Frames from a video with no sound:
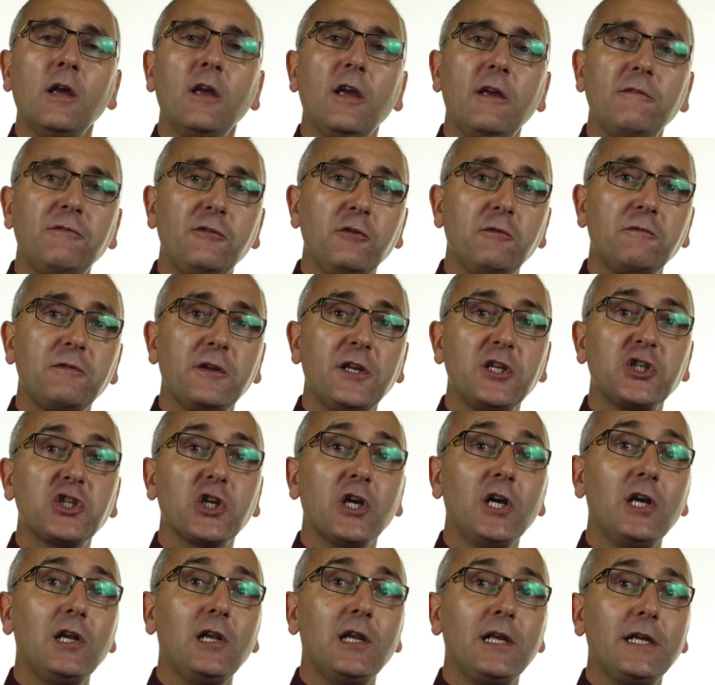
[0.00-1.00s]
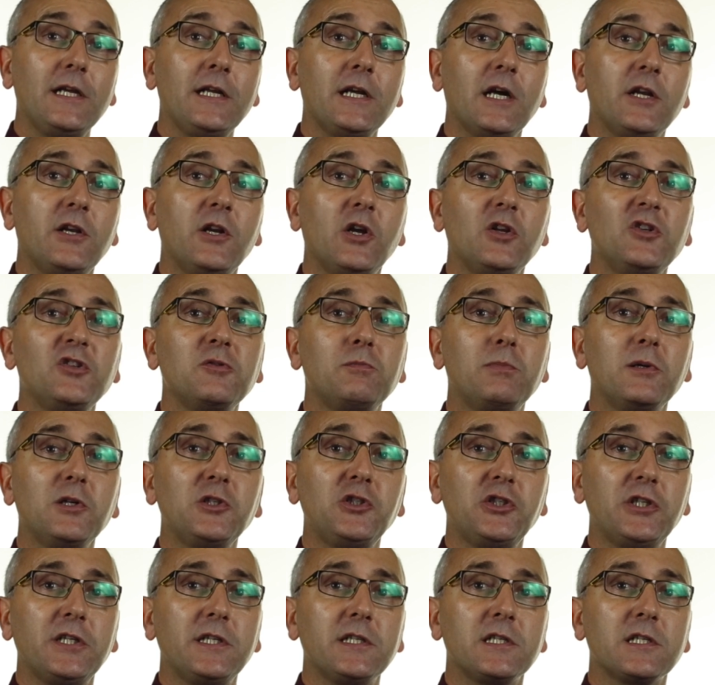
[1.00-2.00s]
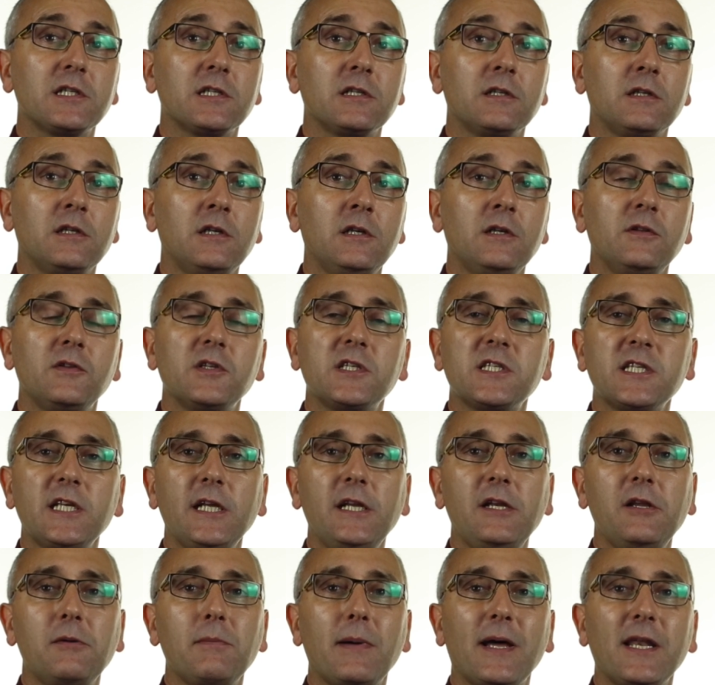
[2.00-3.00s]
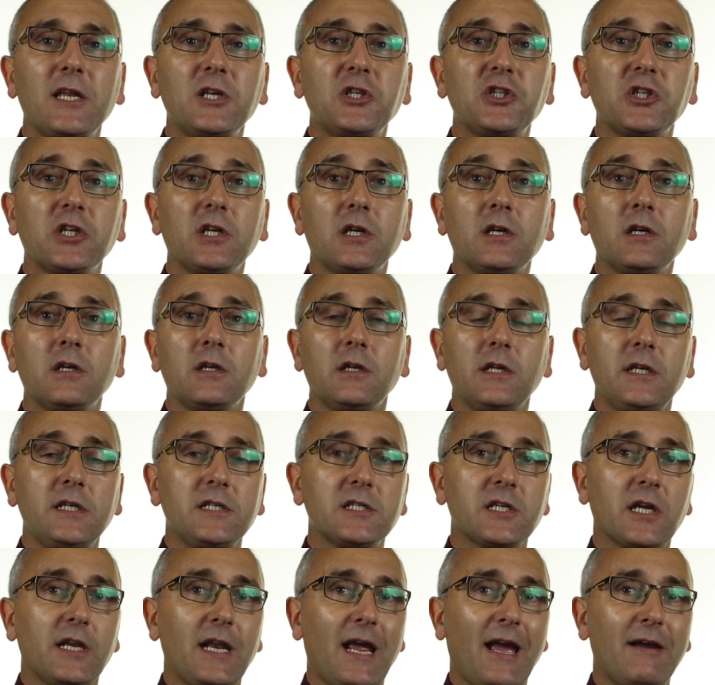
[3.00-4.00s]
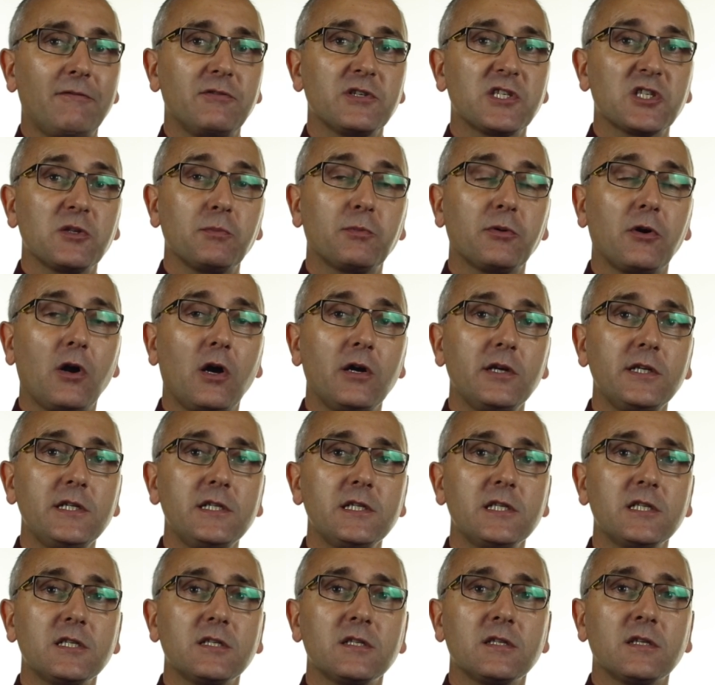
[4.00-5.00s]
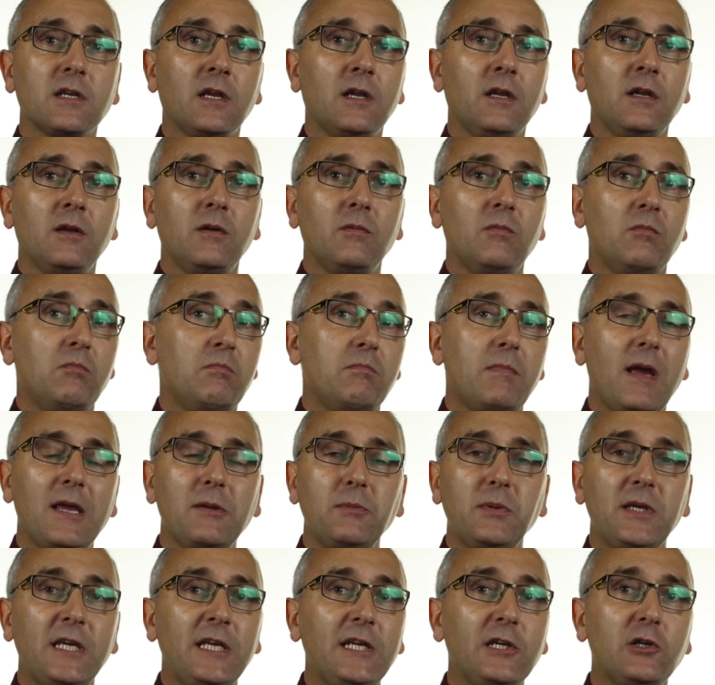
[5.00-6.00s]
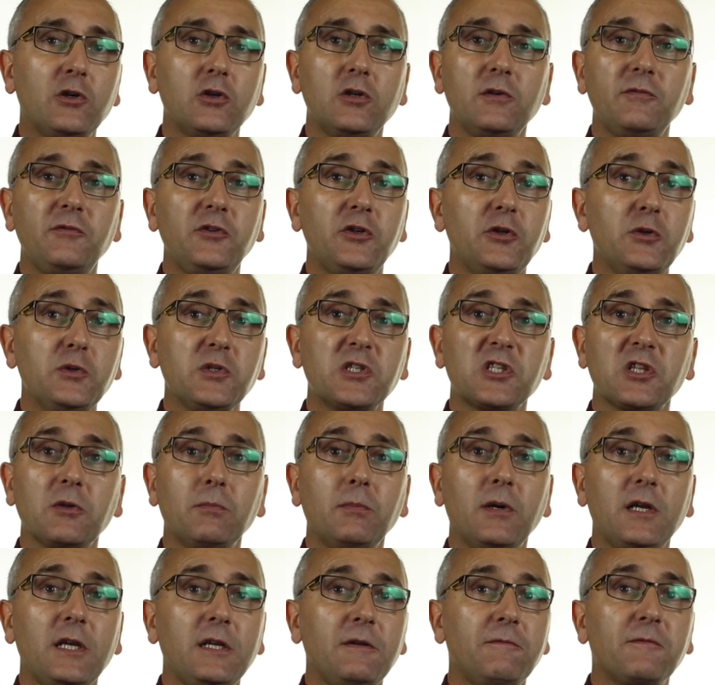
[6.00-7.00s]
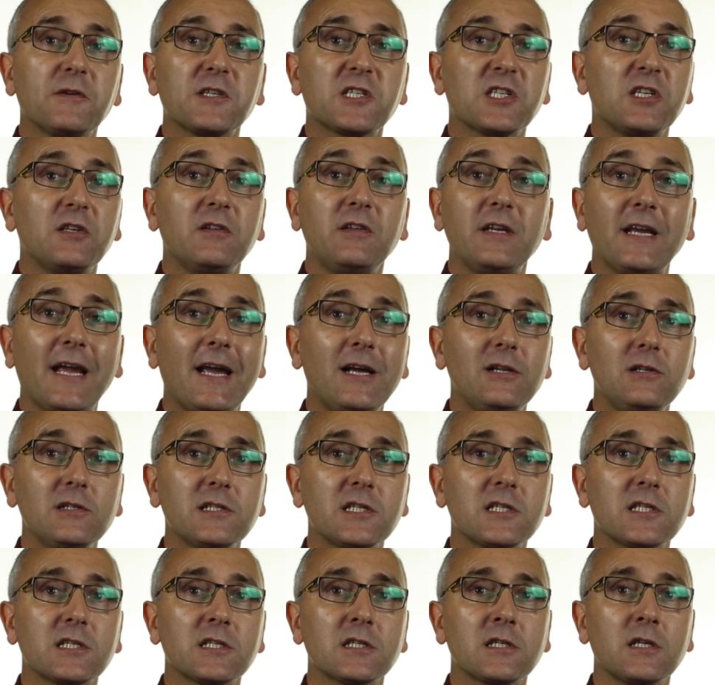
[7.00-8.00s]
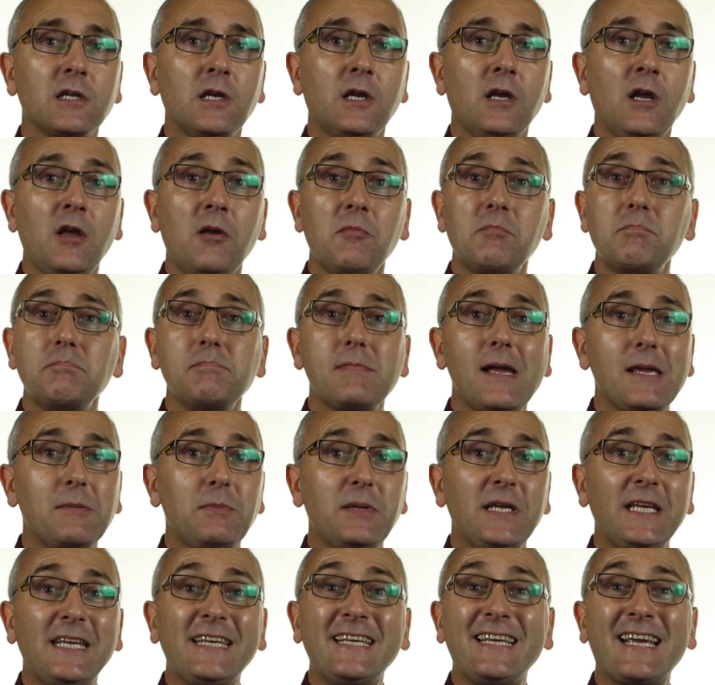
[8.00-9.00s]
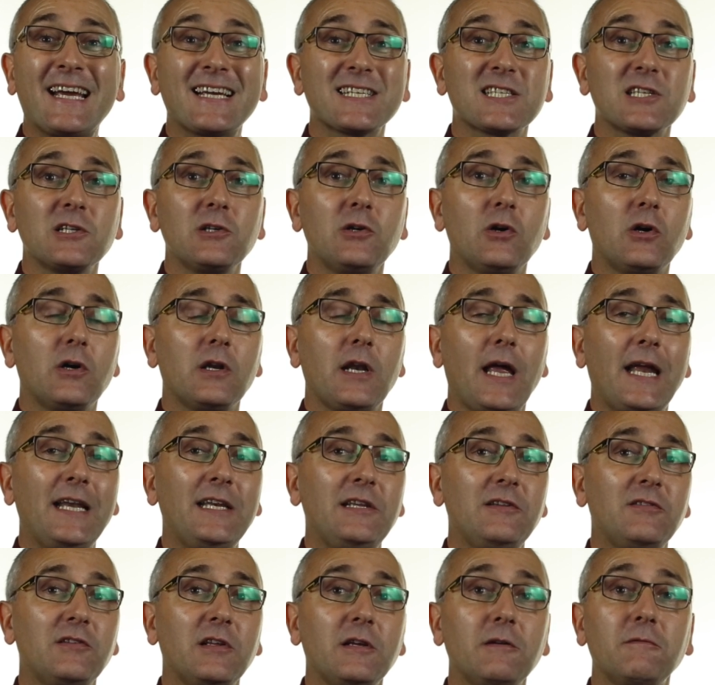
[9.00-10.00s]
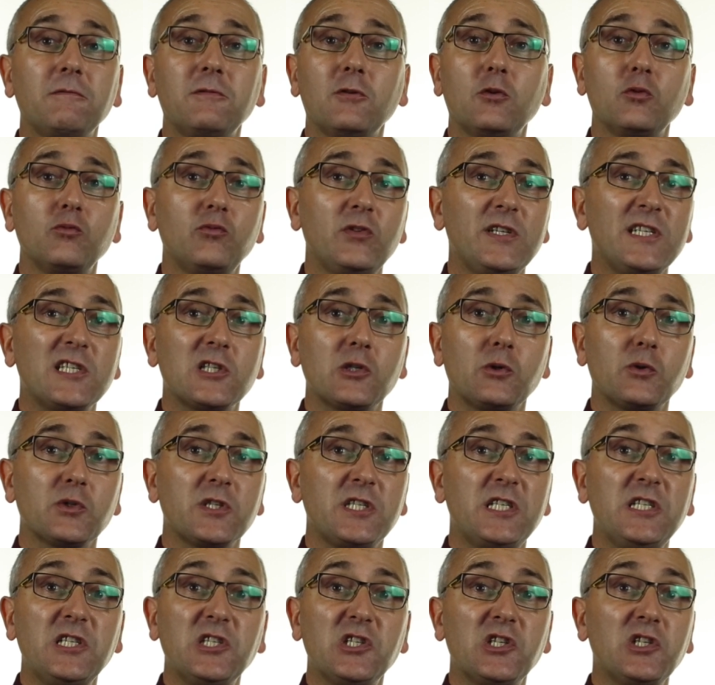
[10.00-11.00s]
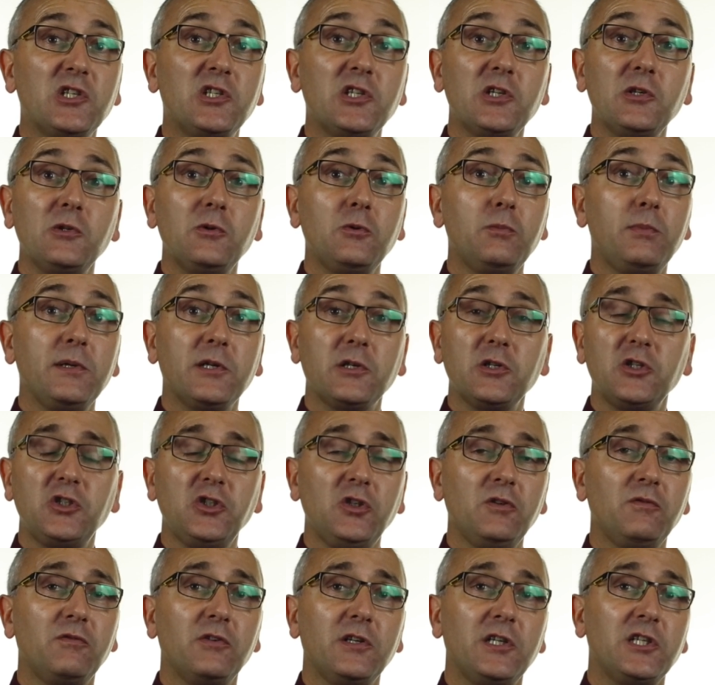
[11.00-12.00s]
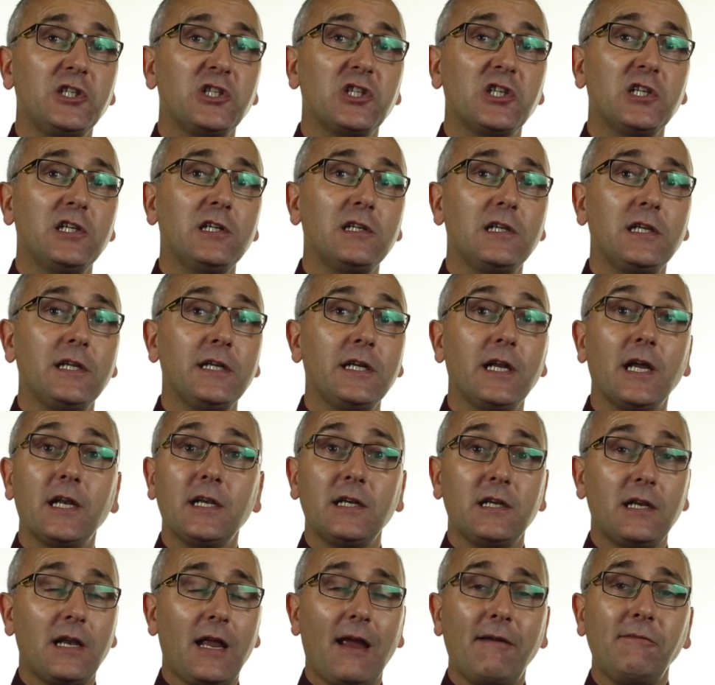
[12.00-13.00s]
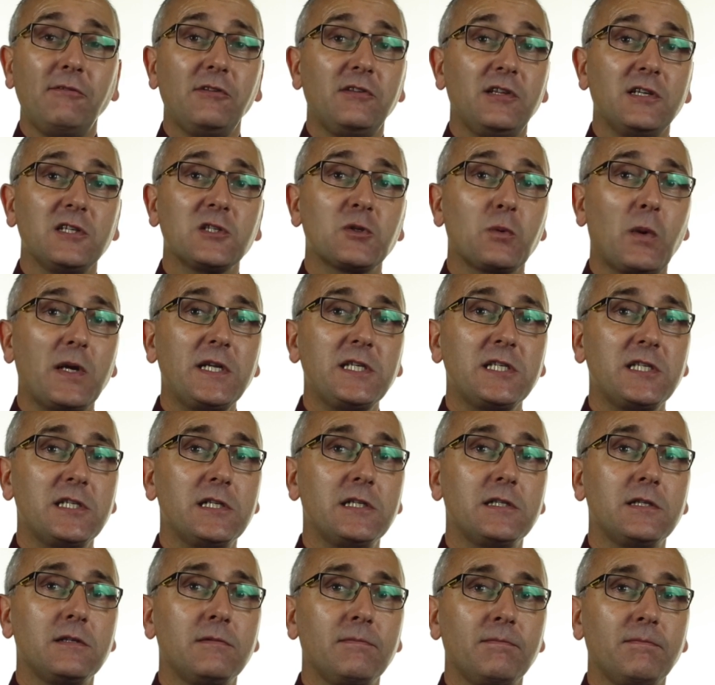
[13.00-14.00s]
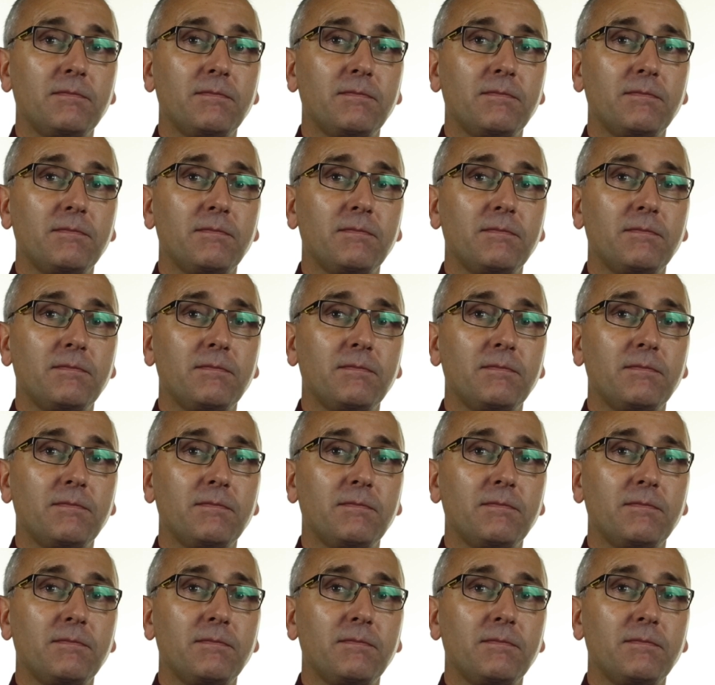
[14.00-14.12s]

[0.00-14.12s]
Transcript: If you finish early and under budget, the senior manager is going to have a surprise. Maybe he could have used the money for something else. Maybe he hasn't got anything for resources to do because you finished early and everything's wasted.